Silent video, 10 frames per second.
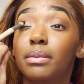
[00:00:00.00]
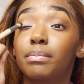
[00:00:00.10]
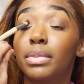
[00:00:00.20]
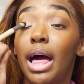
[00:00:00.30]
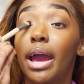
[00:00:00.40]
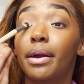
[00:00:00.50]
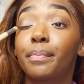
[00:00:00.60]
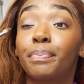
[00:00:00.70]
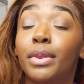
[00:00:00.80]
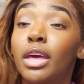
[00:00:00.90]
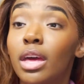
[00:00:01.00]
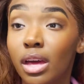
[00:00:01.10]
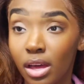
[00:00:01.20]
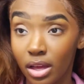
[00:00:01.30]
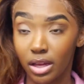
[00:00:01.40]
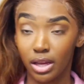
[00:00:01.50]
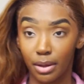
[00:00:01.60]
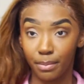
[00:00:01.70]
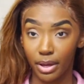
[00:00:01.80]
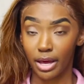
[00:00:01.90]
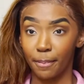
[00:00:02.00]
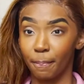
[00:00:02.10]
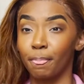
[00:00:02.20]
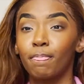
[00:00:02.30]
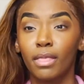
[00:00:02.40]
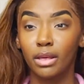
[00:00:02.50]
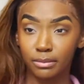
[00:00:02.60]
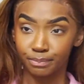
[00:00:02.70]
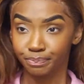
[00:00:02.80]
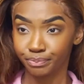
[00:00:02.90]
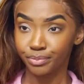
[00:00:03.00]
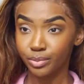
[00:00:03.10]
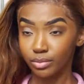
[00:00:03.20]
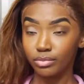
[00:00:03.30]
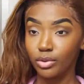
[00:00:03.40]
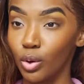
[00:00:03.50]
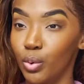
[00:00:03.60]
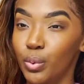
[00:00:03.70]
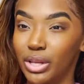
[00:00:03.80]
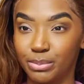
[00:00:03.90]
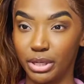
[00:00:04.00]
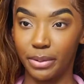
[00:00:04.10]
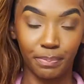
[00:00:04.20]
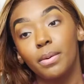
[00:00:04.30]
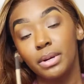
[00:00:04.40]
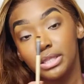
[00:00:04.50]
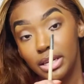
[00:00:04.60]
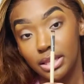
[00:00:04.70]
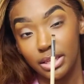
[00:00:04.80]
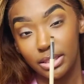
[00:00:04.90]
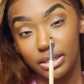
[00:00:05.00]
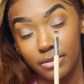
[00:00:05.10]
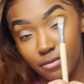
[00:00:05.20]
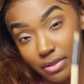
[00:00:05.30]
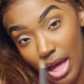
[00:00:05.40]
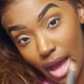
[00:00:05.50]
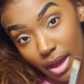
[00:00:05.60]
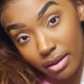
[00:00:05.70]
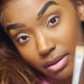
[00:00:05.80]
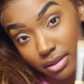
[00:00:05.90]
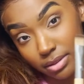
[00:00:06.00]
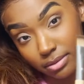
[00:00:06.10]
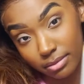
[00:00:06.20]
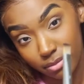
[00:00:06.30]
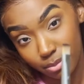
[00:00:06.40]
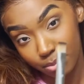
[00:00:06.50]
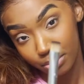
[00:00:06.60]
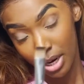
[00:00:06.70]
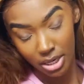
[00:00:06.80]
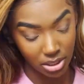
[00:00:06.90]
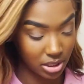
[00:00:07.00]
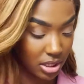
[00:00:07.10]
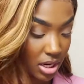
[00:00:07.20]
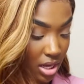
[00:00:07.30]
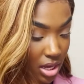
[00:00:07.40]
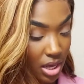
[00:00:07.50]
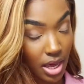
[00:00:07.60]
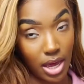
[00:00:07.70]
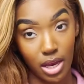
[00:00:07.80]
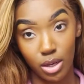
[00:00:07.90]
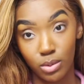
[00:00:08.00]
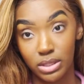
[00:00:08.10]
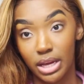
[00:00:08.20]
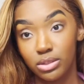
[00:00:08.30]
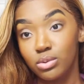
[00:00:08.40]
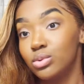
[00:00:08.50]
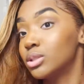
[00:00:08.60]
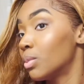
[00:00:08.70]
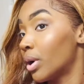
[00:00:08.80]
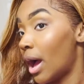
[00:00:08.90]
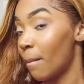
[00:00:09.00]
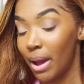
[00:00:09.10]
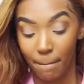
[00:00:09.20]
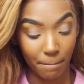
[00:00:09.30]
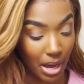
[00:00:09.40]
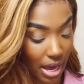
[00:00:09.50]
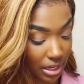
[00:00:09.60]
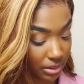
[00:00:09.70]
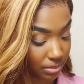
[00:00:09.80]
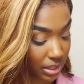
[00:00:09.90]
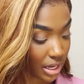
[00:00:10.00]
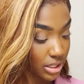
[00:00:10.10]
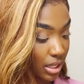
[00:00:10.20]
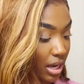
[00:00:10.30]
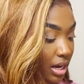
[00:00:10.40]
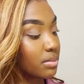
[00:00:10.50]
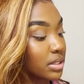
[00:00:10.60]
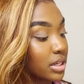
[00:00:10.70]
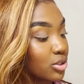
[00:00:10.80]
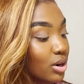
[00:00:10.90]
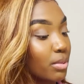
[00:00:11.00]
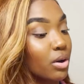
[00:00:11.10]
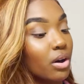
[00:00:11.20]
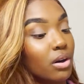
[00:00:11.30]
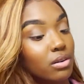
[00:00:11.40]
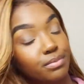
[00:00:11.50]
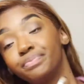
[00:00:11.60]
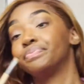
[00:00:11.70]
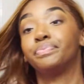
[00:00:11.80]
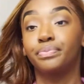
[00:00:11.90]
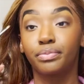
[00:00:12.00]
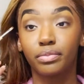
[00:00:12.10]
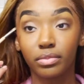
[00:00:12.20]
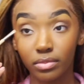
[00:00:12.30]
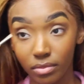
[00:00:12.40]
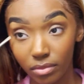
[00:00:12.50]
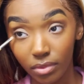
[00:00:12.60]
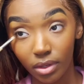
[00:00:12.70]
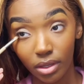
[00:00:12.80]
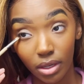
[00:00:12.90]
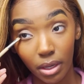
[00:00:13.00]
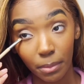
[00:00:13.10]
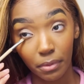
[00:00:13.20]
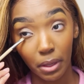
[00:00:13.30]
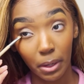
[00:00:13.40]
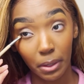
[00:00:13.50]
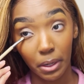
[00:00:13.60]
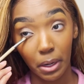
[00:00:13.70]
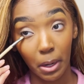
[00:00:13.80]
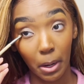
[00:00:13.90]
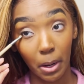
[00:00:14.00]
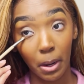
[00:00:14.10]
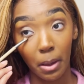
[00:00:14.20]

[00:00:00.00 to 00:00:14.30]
black. But ooh, that's pretty. I'm gonna take this flat brush and use that to smoke out my bottom lash line. I'm gonna take Drummer Girl and move that under here.